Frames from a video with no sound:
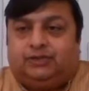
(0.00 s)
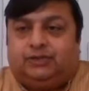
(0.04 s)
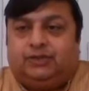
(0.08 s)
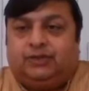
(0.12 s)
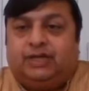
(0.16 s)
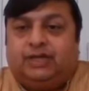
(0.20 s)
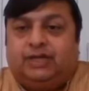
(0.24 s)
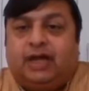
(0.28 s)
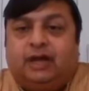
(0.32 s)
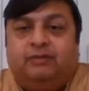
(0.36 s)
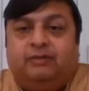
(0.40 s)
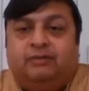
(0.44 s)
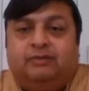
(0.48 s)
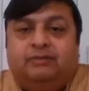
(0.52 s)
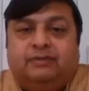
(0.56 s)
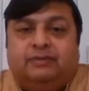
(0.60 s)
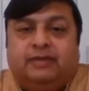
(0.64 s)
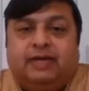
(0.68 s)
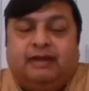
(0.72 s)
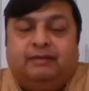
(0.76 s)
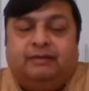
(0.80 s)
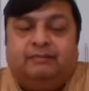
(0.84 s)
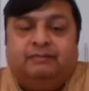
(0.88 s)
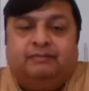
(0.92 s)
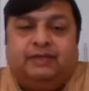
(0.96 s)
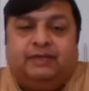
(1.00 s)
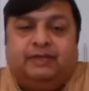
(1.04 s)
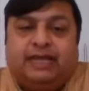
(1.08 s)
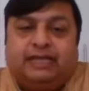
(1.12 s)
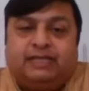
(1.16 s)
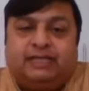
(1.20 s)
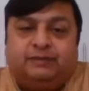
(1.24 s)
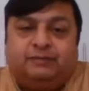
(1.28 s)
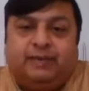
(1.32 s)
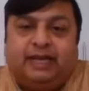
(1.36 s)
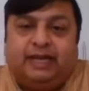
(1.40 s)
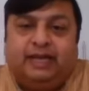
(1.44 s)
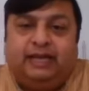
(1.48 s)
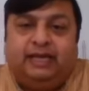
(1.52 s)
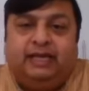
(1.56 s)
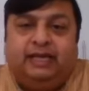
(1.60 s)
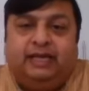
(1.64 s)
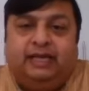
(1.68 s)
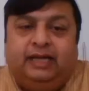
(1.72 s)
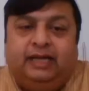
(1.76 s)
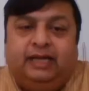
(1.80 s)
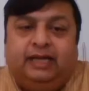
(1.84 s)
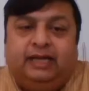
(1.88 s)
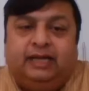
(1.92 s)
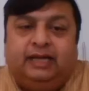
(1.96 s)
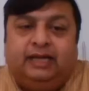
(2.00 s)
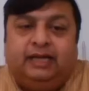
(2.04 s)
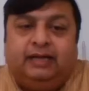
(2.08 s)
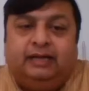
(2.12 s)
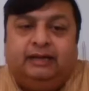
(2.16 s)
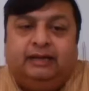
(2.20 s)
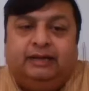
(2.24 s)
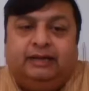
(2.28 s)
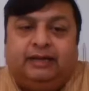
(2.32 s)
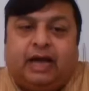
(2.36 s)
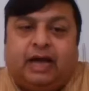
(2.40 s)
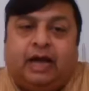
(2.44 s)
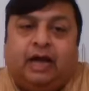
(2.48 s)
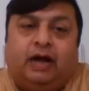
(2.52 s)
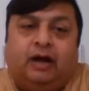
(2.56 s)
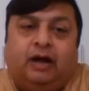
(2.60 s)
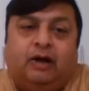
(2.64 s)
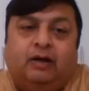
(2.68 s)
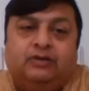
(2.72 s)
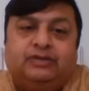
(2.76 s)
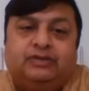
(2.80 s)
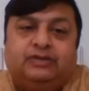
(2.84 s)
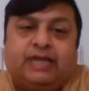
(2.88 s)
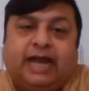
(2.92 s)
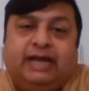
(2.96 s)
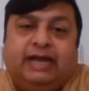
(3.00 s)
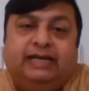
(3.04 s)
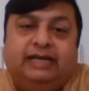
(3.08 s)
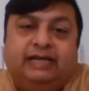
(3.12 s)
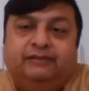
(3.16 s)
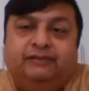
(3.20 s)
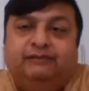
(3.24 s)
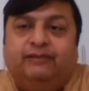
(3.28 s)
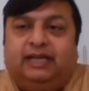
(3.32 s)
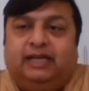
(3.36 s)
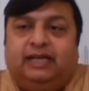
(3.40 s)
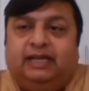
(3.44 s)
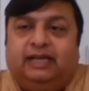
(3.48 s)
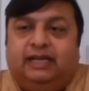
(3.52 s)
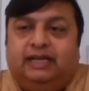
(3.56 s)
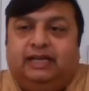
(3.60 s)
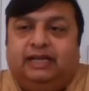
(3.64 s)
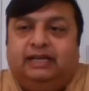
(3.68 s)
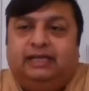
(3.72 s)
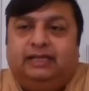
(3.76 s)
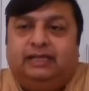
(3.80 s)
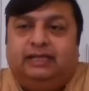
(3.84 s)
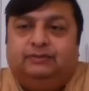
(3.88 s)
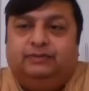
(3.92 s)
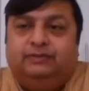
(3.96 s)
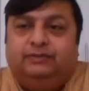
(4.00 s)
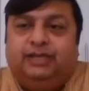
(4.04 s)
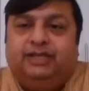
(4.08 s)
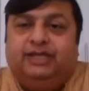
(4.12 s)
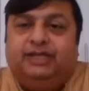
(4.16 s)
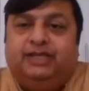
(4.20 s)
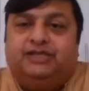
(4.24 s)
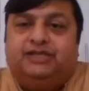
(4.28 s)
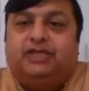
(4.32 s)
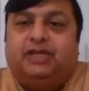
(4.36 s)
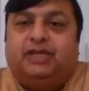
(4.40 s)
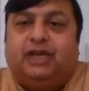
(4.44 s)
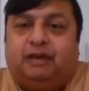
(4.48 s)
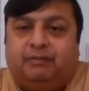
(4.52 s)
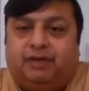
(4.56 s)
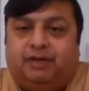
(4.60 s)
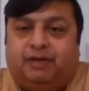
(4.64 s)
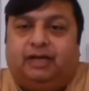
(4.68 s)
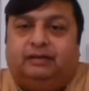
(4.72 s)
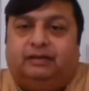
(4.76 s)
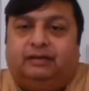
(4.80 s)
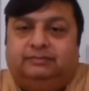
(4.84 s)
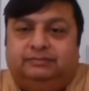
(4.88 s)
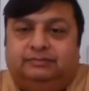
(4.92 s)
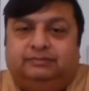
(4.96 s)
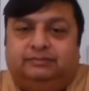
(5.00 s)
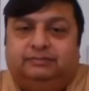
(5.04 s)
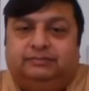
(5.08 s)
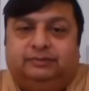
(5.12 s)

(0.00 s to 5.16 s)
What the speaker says: So now I'm explaining how scientifically we reach gamma.